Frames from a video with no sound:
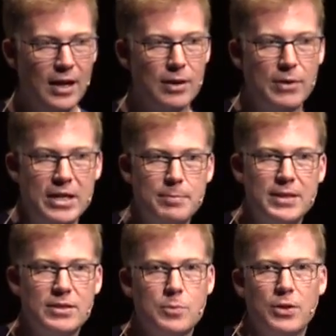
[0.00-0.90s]

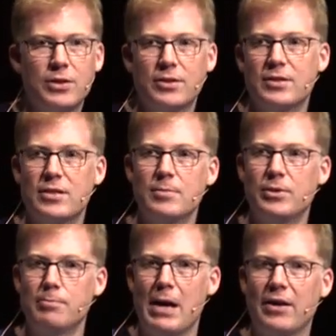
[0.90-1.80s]
Rackspace is working on a system
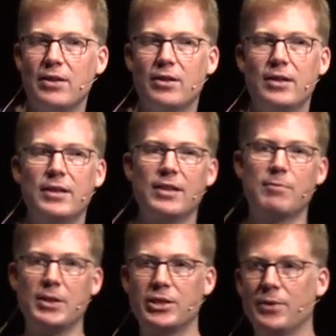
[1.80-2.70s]
called Barreleye, and they've
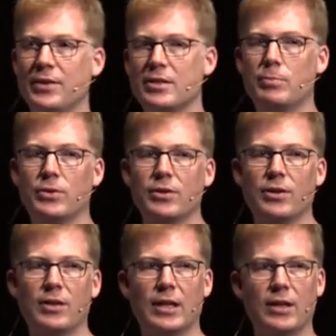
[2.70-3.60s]
been showing this board
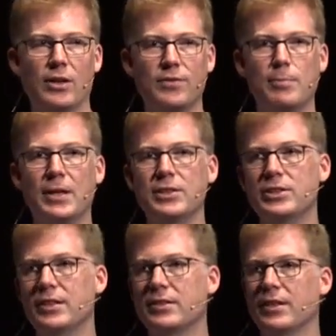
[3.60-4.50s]
off a
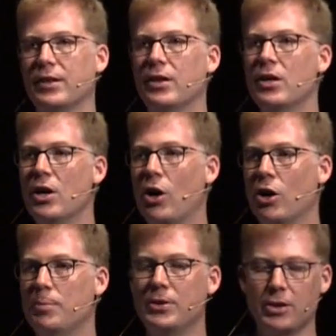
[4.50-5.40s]
bunch. It's a
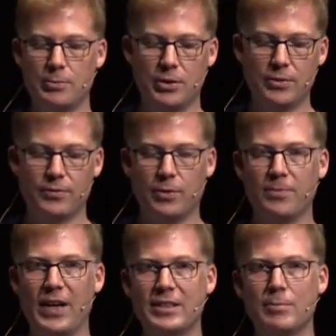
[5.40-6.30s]
open compute form
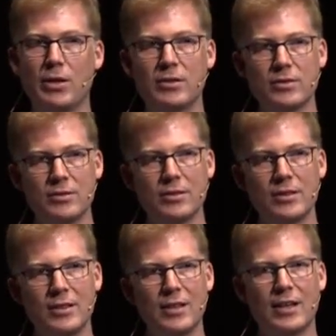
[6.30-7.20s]
factor box,
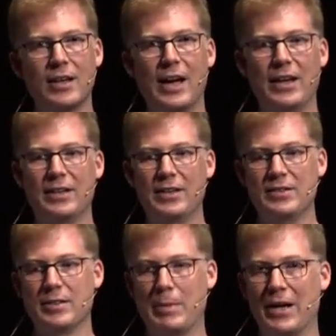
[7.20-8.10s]
and it
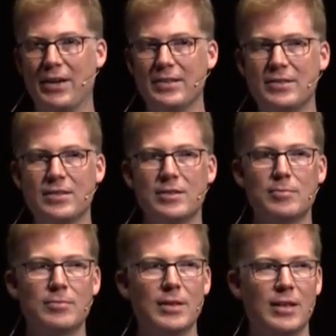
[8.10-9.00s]
is a Power 8
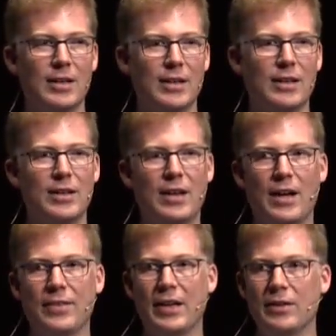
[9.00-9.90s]
system, and